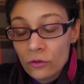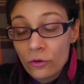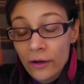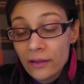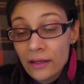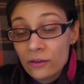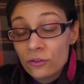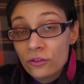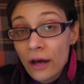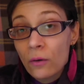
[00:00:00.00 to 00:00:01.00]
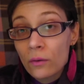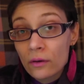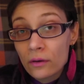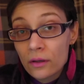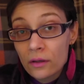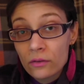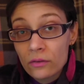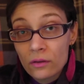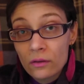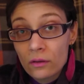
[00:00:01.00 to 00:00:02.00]
trying to get a shower
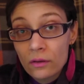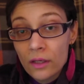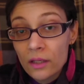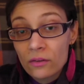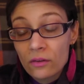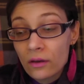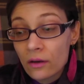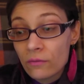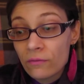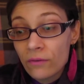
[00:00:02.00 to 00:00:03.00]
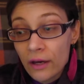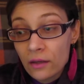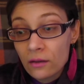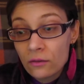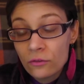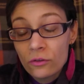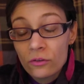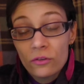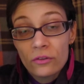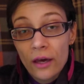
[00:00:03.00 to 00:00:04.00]
is, it's a fight.
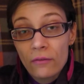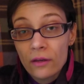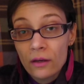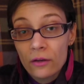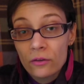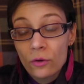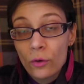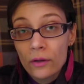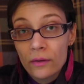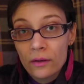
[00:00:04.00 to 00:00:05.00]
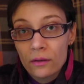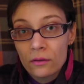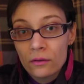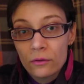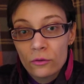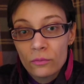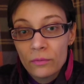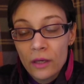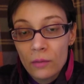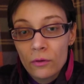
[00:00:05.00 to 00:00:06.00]
Just, just having a toilet, you know, just
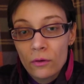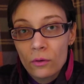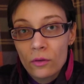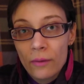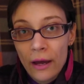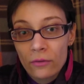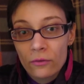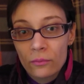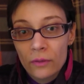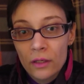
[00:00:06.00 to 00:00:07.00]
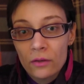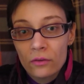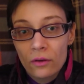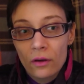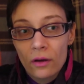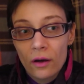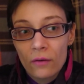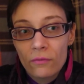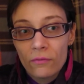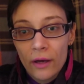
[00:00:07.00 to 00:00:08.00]
being able to go to the bathroom is a
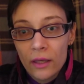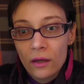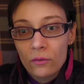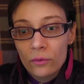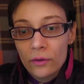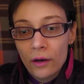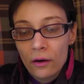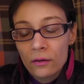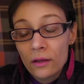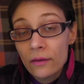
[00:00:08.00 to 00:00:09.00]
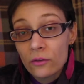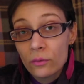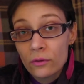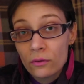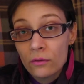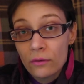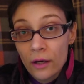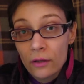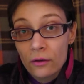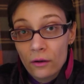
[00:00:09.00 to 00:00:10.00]
fight and really hard. And that's when you're living
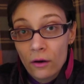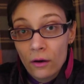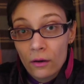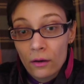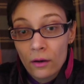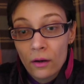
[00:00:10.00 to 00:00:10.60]
out of your car.